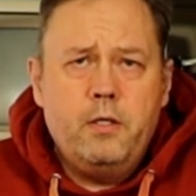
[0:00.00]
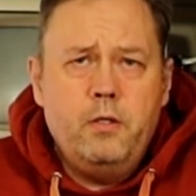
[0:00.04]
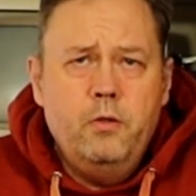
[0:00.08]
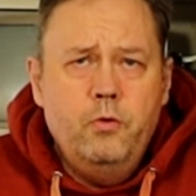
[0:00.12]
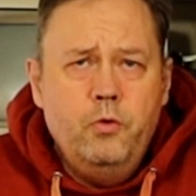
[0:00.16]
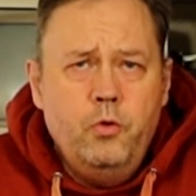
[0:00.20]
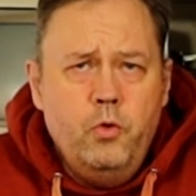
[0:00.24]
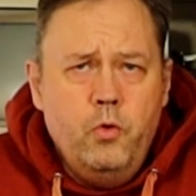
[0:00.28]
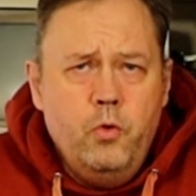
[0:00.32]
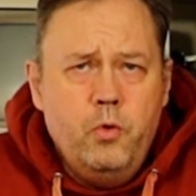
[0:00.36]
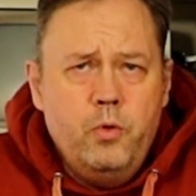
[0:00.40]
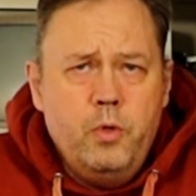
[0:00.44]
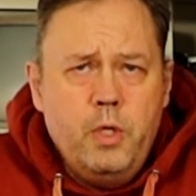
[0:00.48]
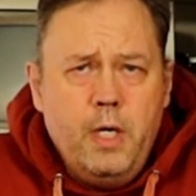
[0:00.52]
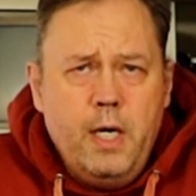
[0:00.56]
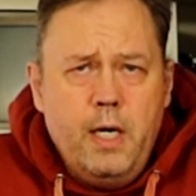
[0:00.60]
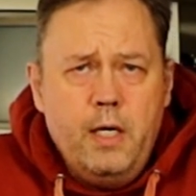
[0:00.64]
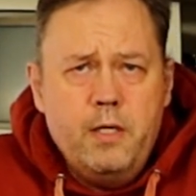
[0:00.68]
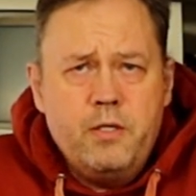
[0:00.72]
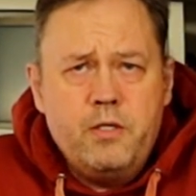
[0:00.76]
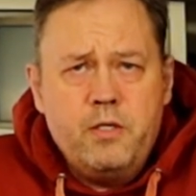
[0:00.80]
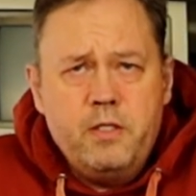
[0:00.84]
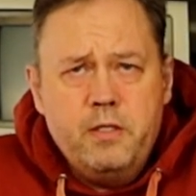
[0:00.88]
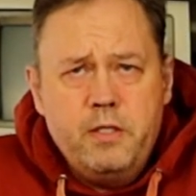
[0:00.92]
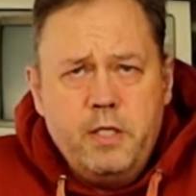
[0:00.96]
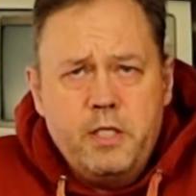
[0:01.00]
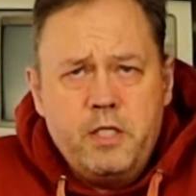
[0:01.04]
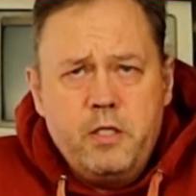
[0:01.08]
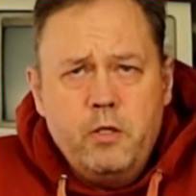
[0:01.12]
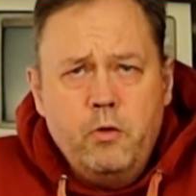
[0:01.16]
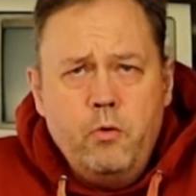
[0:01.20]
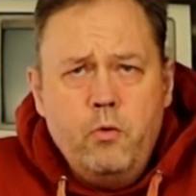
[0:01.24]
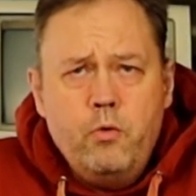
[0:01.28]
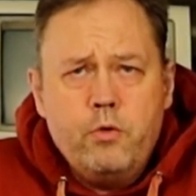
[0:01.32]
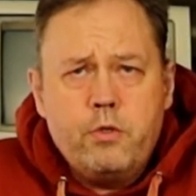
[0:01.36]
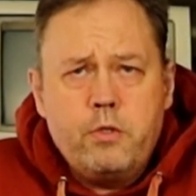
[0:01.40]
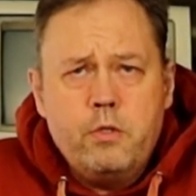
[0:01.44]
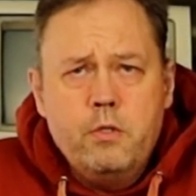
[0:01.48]
New Year's
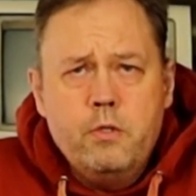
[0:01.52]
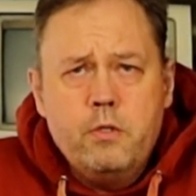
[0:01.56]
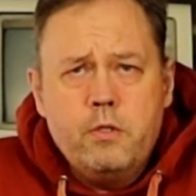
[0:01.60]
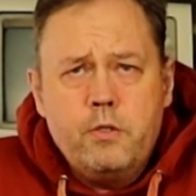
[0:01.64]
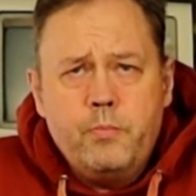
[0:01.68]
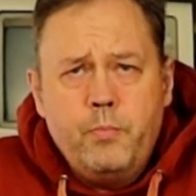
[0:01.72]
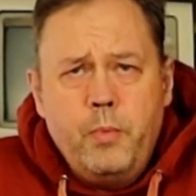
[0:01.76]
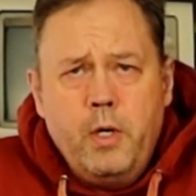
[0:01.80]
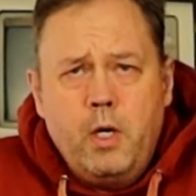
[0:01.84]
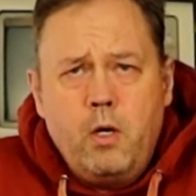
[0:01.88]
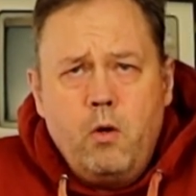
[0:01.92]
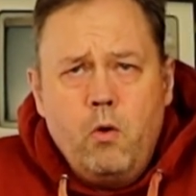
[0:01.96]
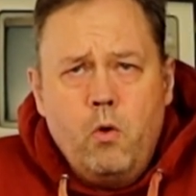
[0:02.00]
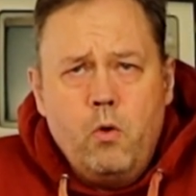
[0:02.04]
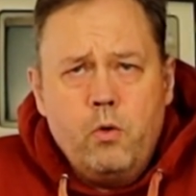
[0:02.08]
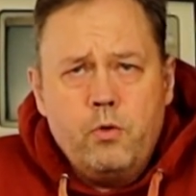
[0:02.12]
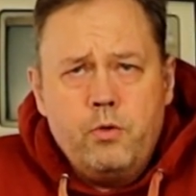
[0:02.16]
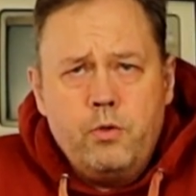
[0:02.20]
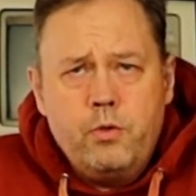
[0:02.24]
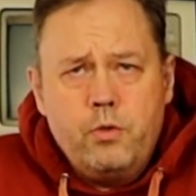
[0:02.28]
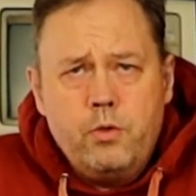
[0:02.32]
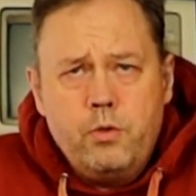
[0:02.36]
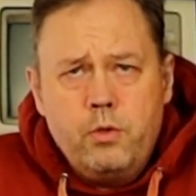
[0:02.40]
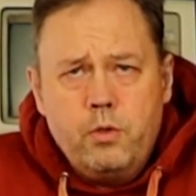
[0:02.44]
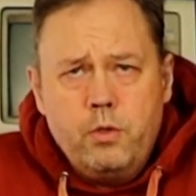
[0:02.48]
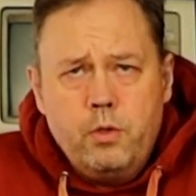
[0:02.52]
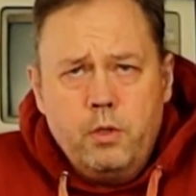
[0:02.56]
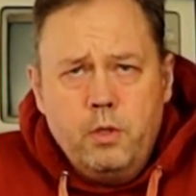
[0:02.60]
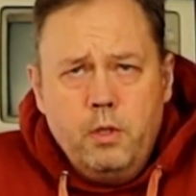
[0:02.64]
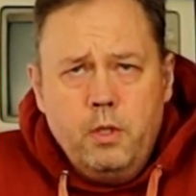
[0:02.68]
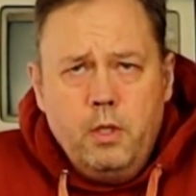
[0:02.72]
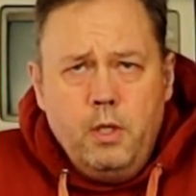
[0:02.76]
resolutions because